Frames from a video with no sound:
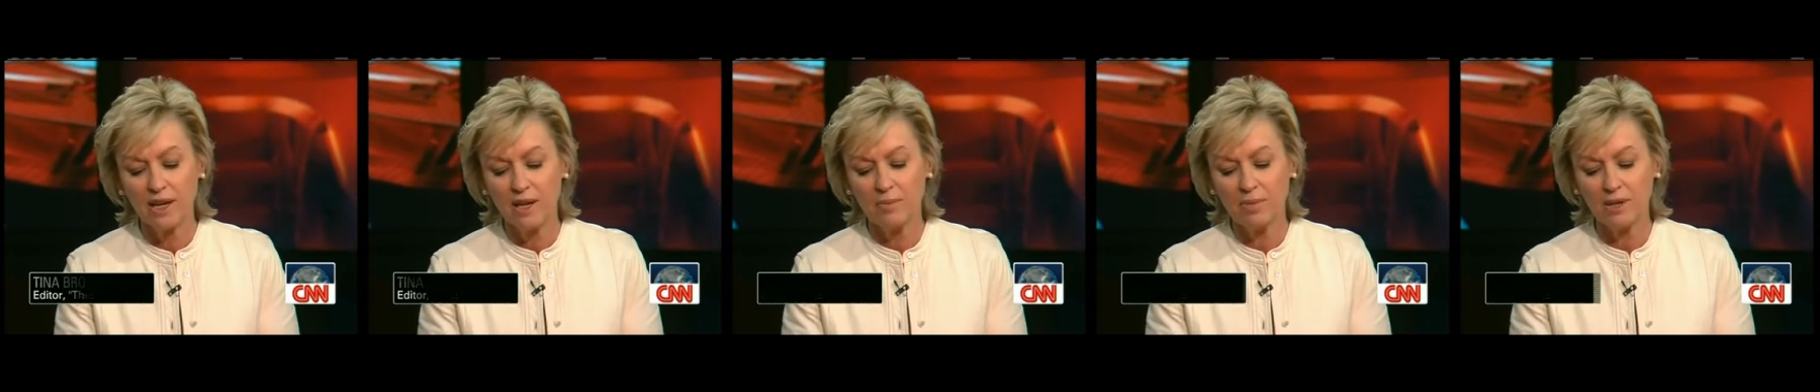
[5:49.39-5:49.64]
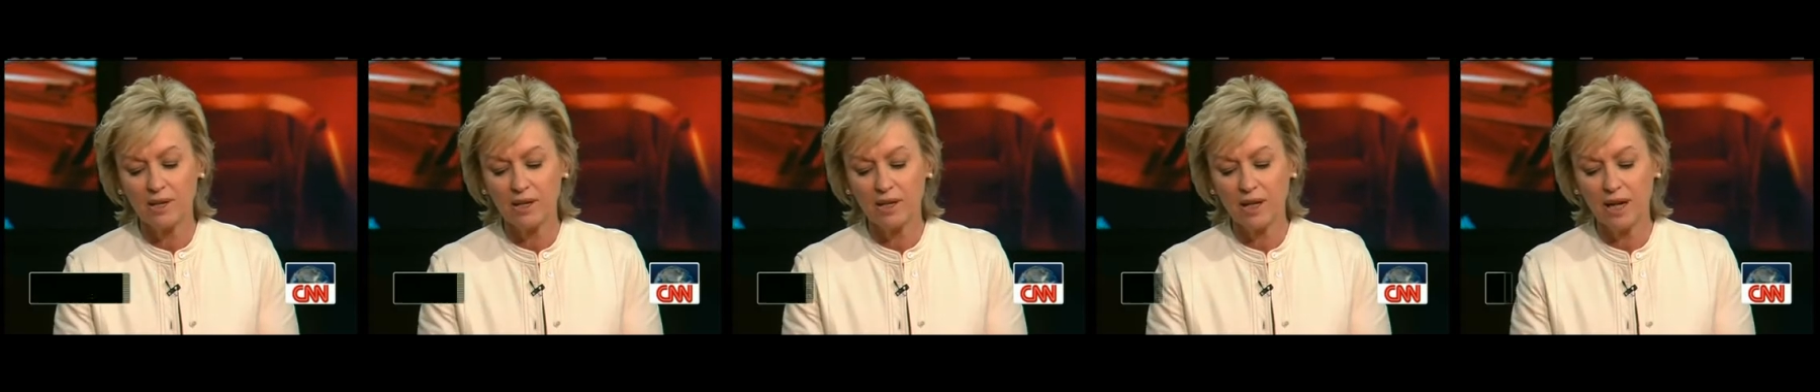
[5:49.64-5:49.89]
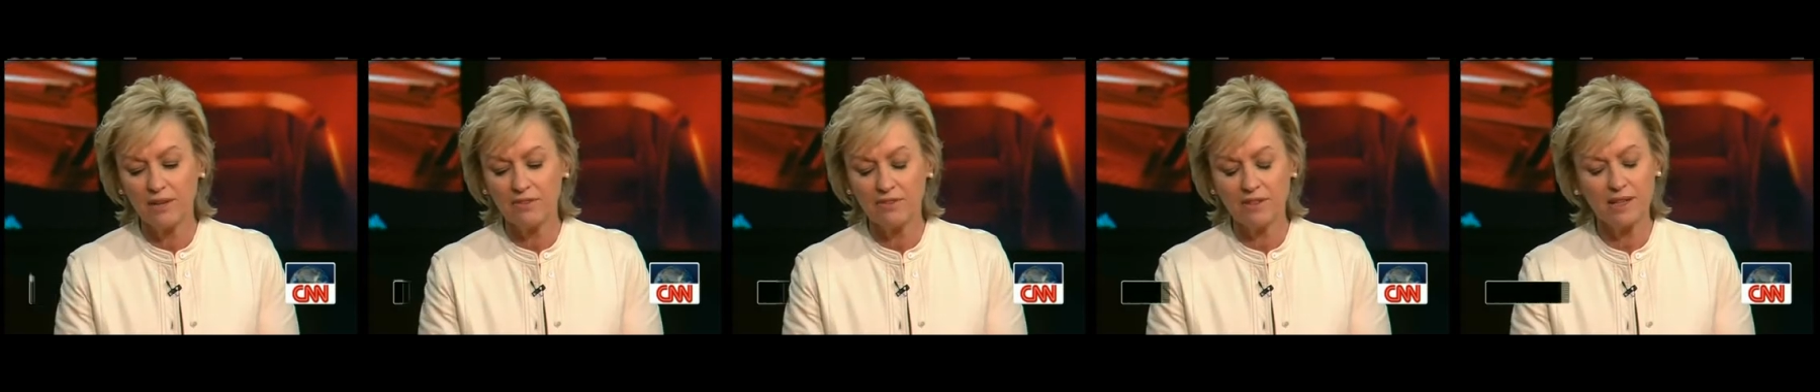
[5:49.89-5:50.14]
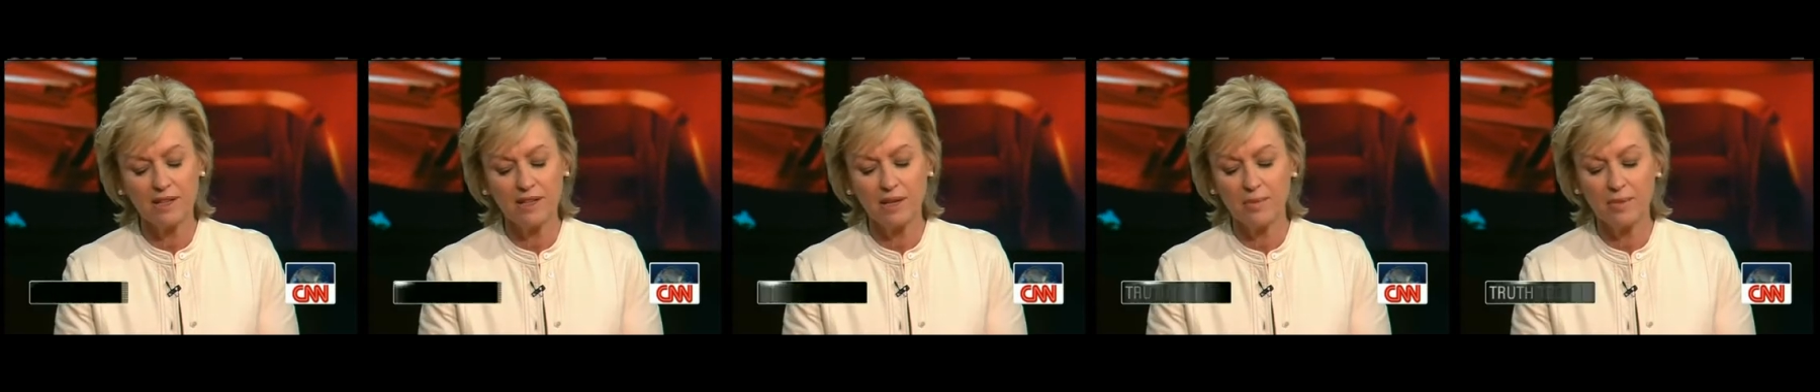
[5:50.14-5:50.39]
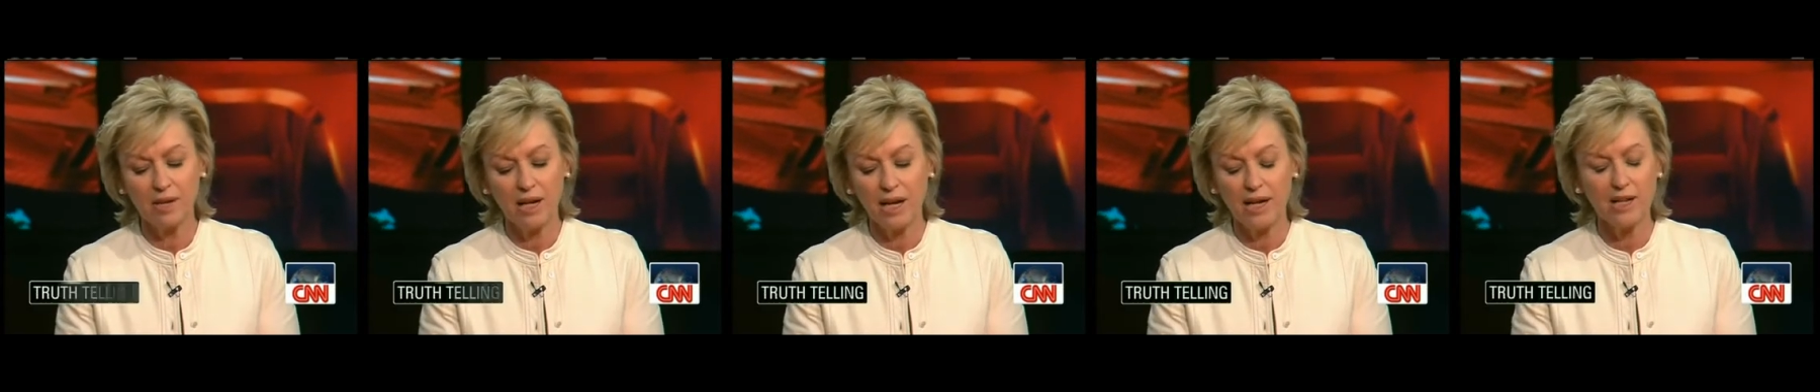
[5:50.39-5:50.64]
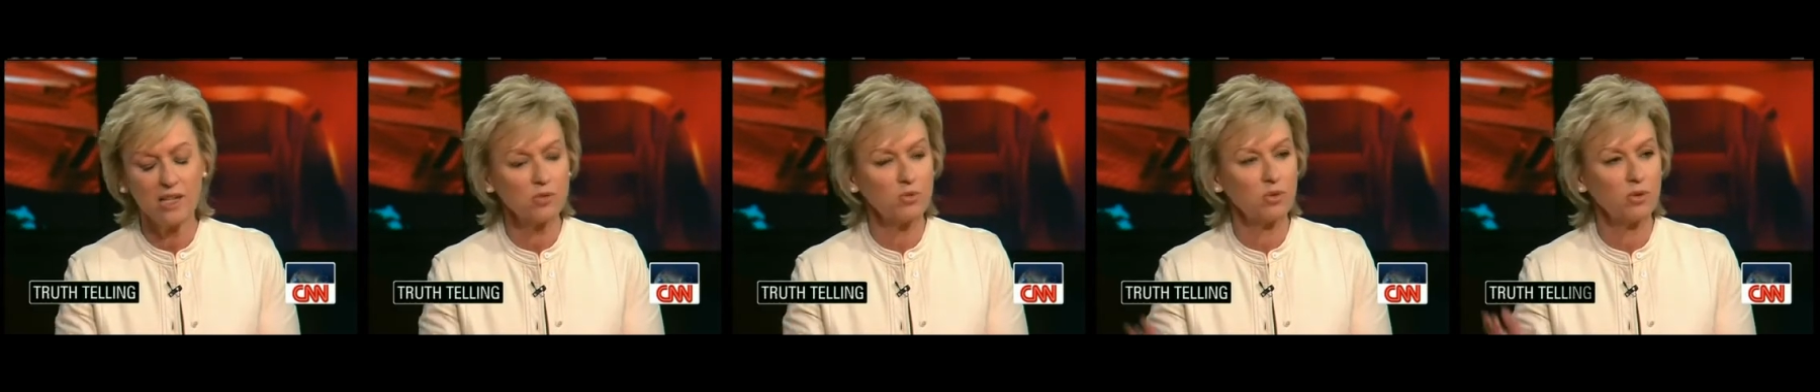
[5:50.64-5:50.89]
But I think, I mean, I
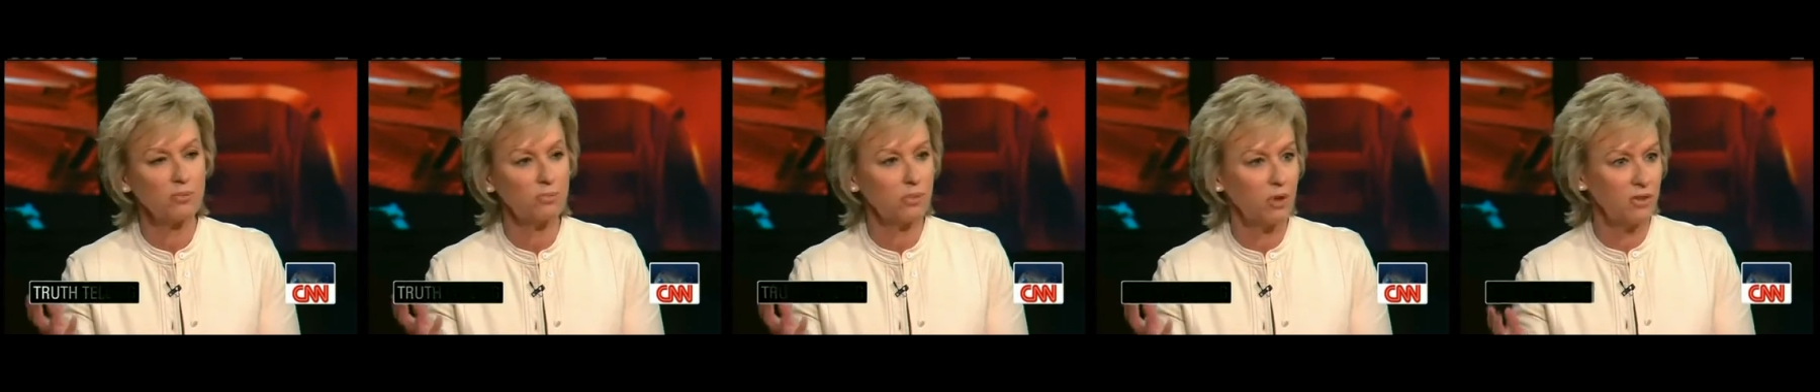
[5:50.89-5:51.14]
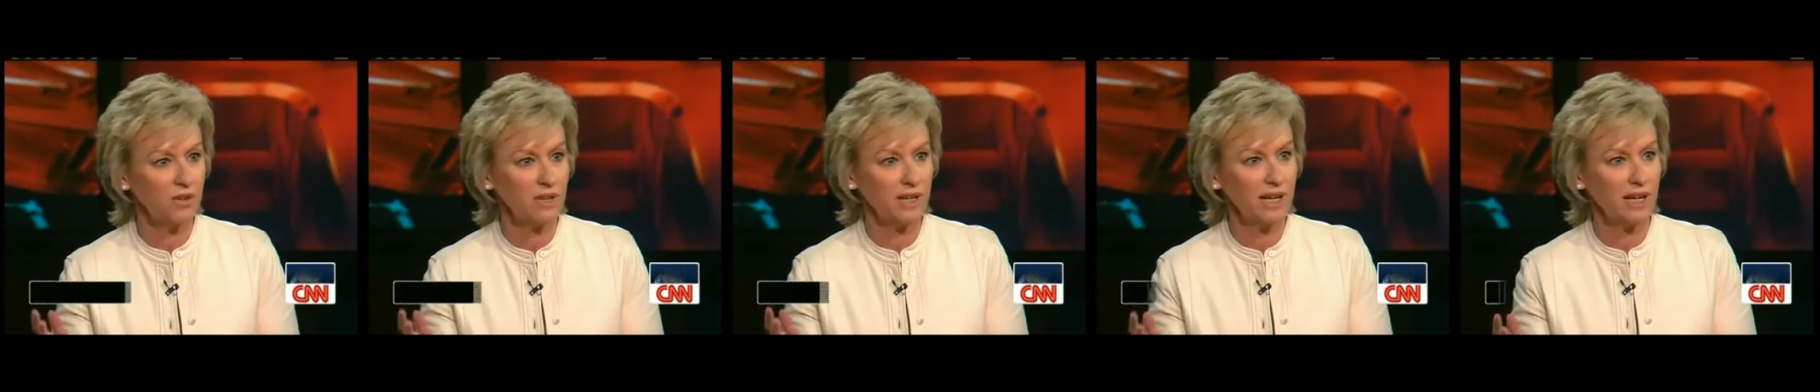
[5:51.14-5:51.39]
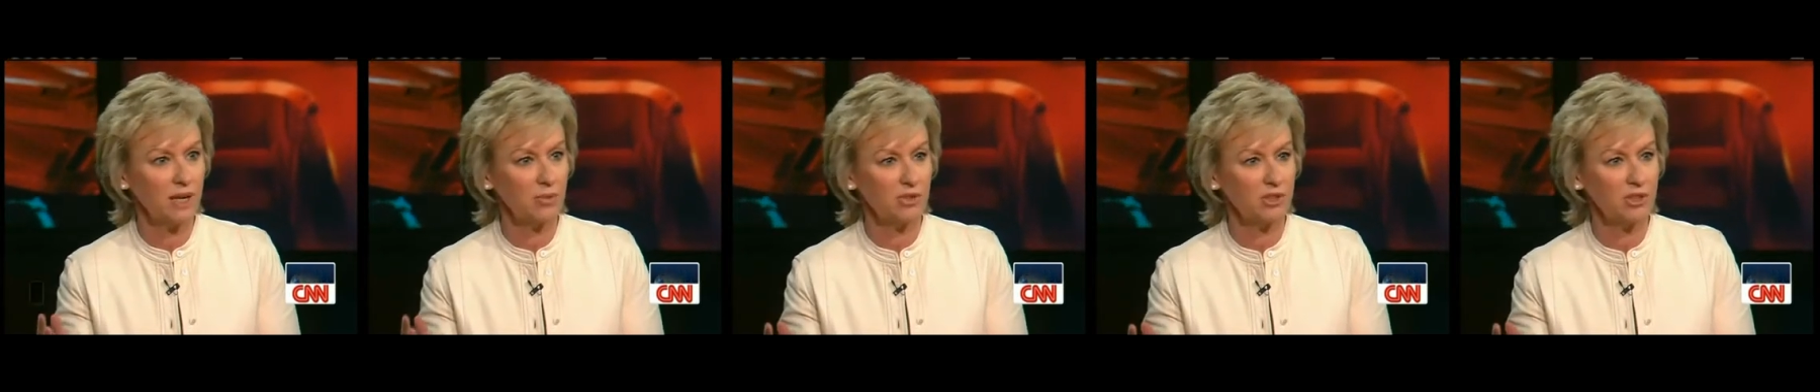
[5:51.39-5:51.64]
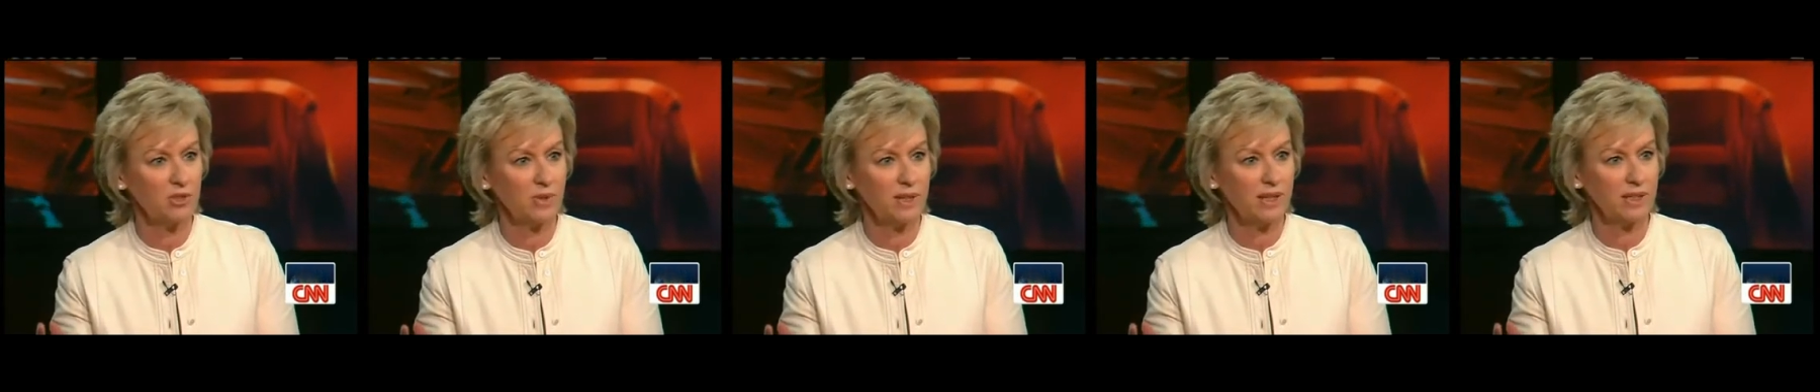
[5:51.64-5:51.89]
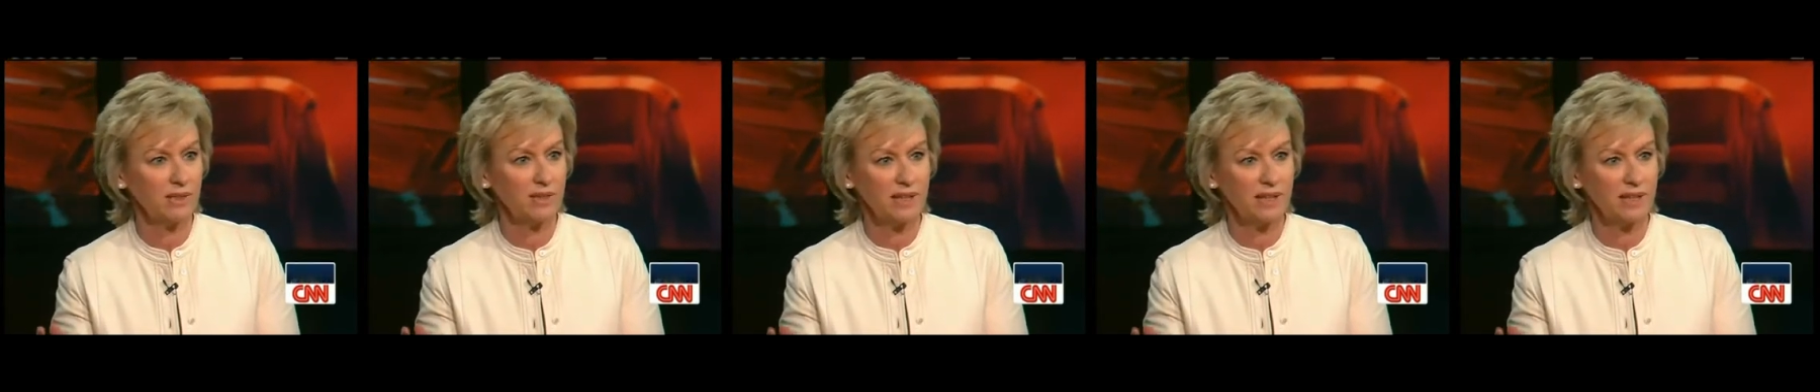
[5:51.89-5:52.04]
just wouldn't bother now with doing